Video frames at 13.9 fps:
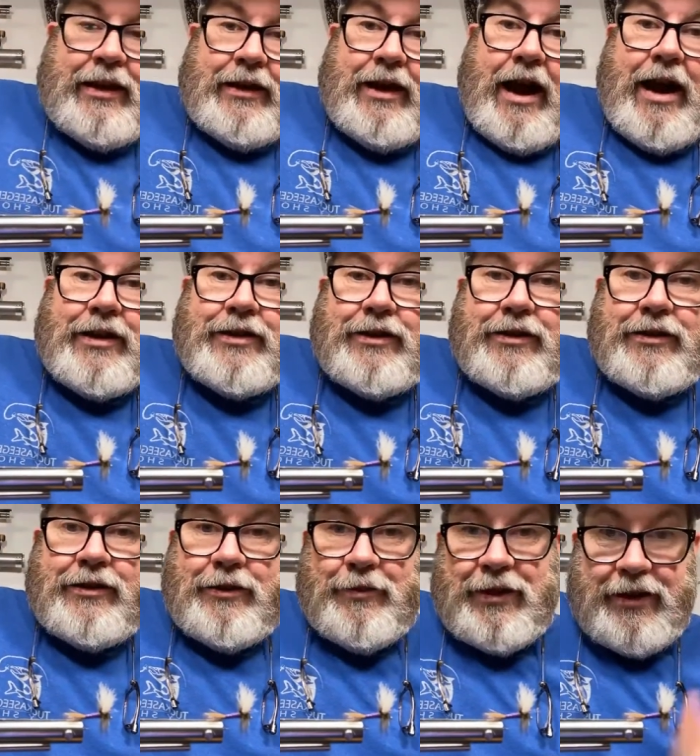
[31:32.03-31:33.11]
gosh,
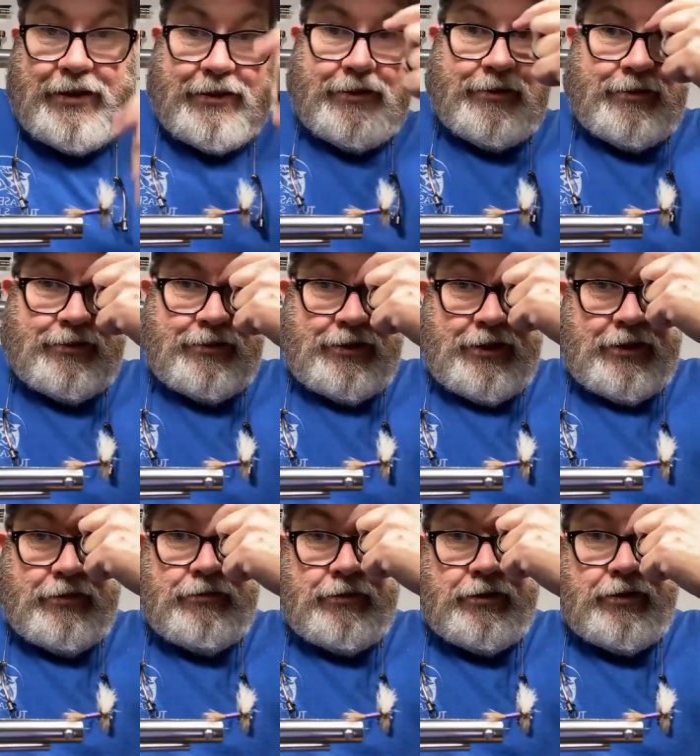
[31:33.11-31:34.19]
some of these, you
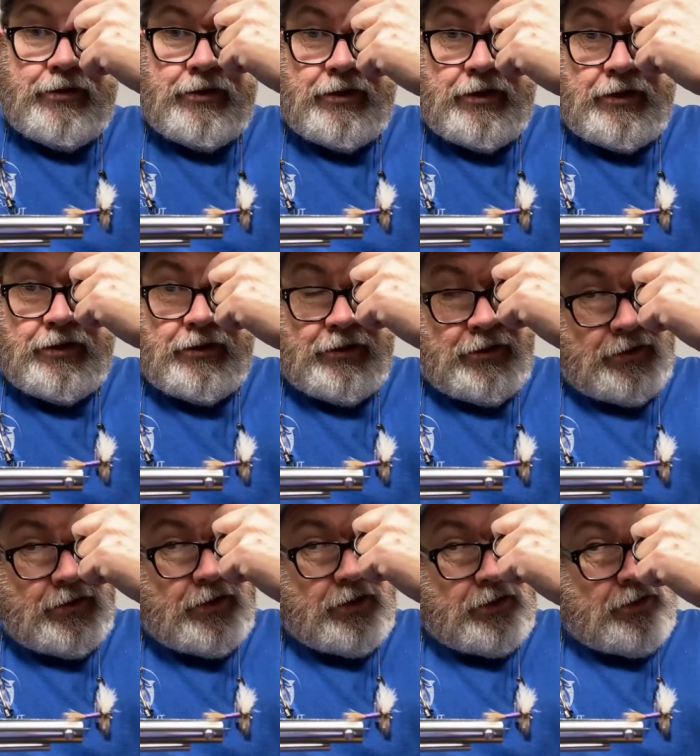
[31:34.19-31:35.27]
know,
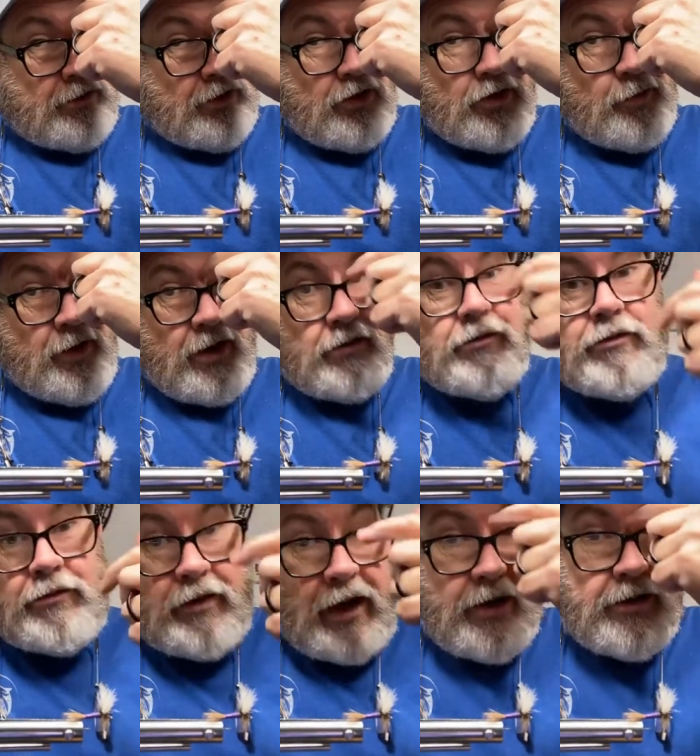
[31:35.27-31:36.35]
these unibrow
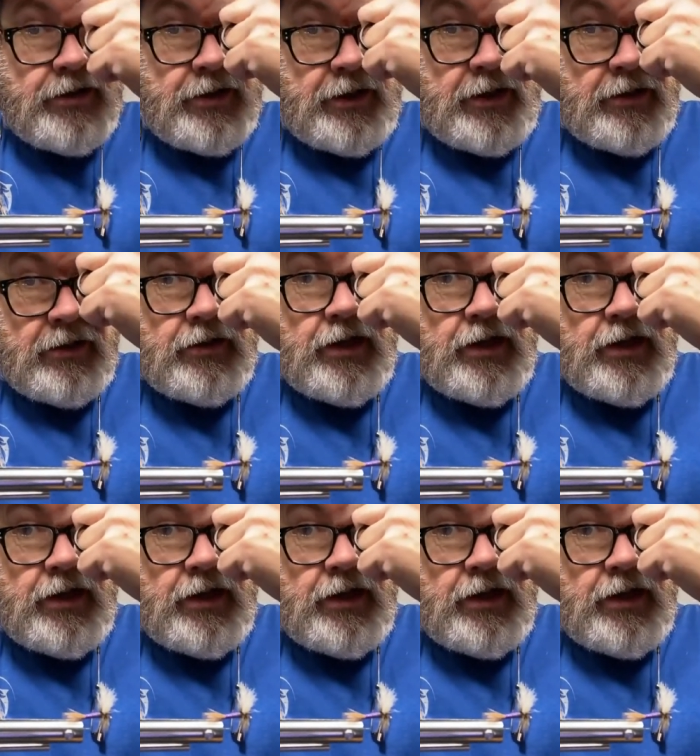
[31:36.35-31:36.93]
hairs in there.